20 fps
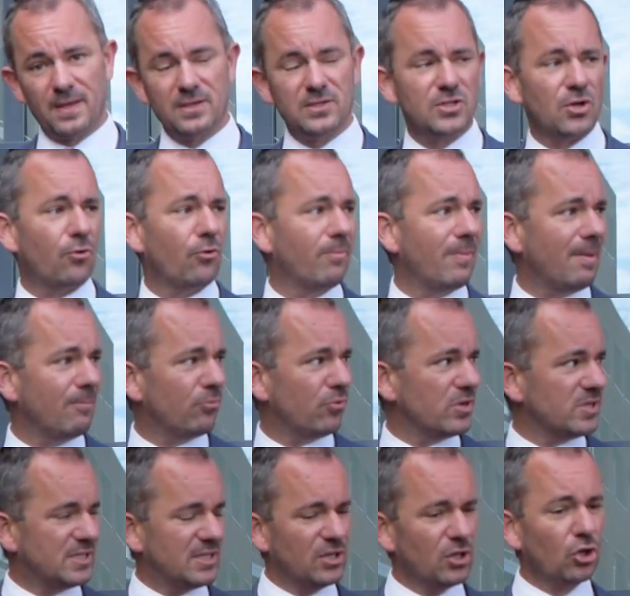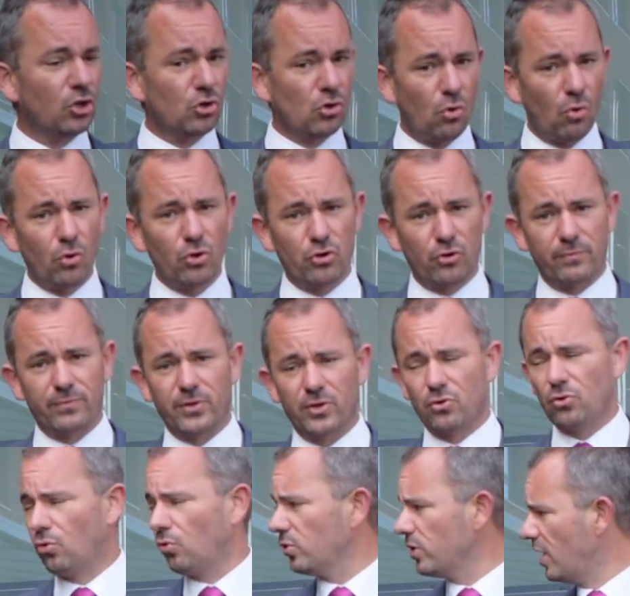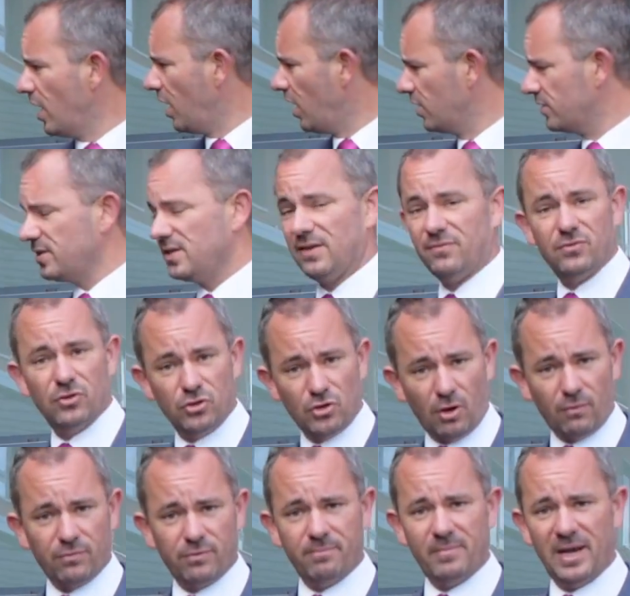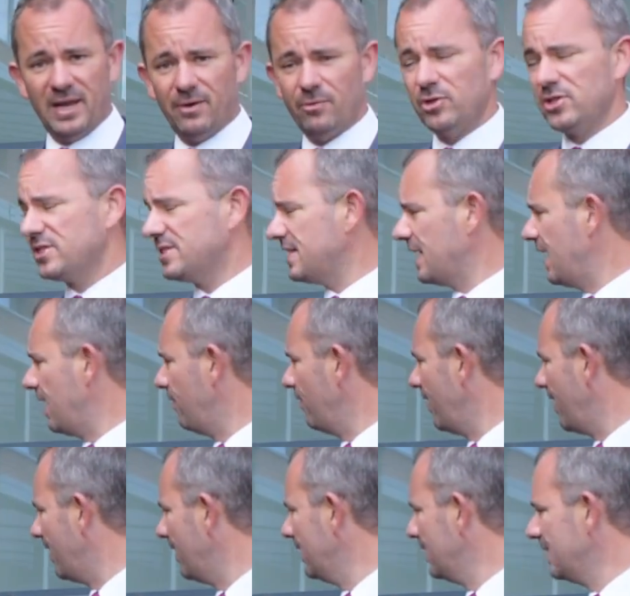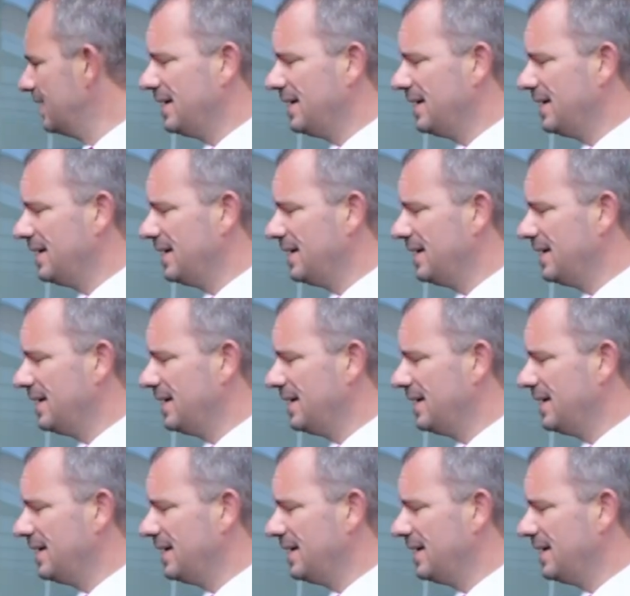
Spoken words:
So remember, it's in the corner of the courtyard if you're not familiar with this area,